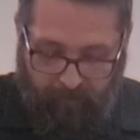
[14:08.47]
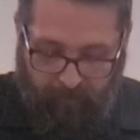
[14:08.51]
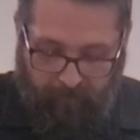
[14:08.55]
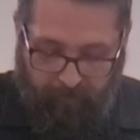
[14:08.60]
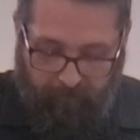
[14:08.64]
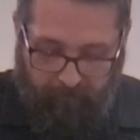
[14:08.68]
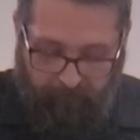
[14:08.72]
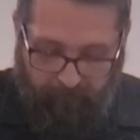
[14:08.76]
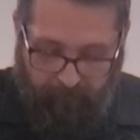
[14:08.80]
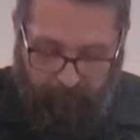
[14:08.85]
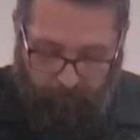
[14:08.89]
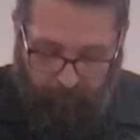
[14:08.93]

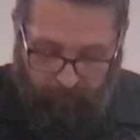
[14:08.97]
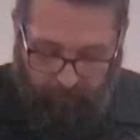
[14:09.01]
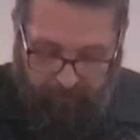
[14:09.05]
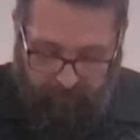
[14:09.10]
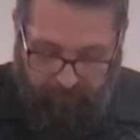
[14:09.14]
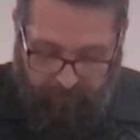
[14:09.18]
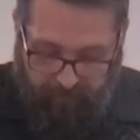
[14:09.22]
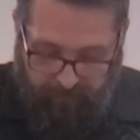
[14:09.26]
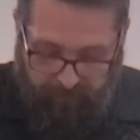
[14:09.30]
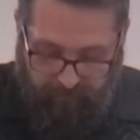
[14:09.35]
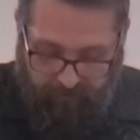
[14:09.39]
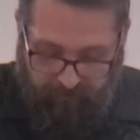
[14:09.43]
And
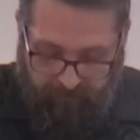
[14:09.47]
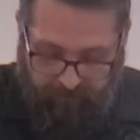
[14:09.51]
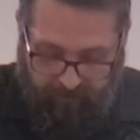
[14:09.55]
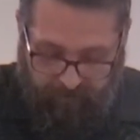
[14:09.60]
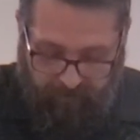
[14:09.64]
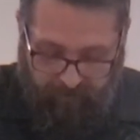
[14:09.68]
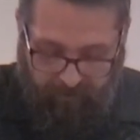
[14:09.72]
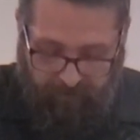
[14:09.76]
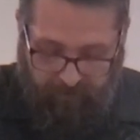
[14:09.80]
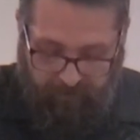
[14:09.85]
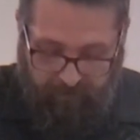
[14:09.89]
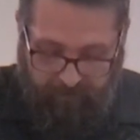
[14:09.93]
verse
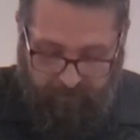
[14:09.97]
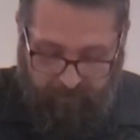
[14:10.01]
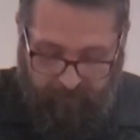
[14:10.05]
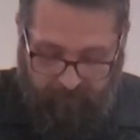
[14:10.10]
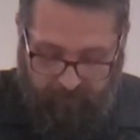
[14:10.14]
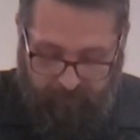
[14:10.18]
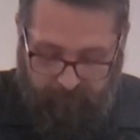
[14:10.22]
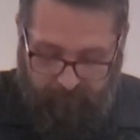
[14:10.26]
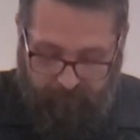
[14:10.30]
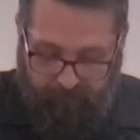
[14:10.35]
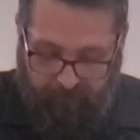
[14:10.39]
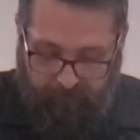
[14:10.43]
6,
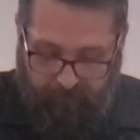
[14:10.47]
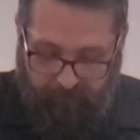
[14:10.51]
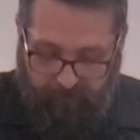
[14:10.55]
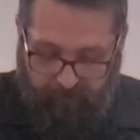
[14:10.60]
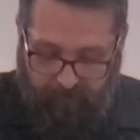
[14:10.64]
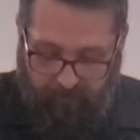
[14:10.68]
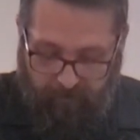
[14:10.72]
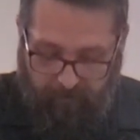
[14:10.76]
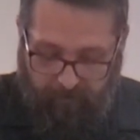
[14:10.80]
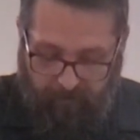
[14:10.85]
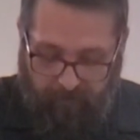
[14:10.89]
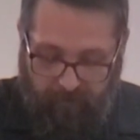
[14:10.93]

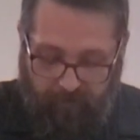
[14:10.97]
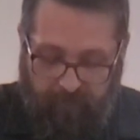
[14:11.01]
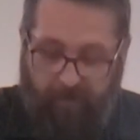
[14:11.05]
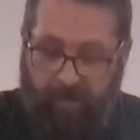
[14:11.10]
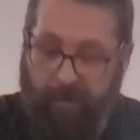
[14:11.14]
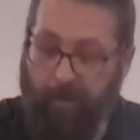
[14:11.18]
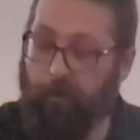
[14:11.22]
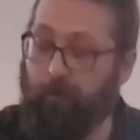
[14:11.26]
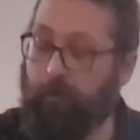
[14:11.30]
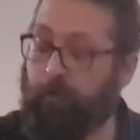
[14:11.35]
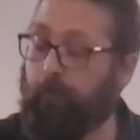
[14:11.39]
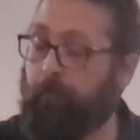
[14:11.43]

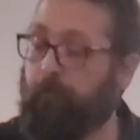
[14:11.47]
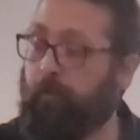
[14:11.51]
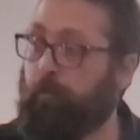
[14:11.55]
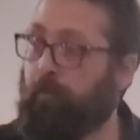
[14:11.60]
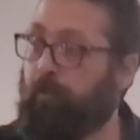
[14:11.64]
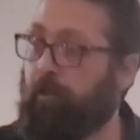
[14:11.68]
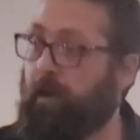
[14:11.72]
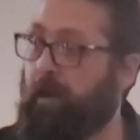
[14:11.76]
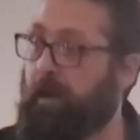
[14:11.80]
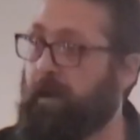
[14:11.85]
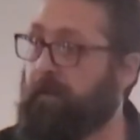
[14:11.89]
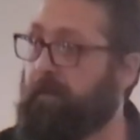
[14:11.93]
they couldn't
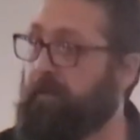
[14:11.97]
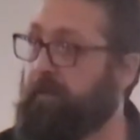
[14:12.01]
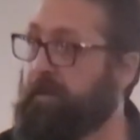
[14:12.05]
reply to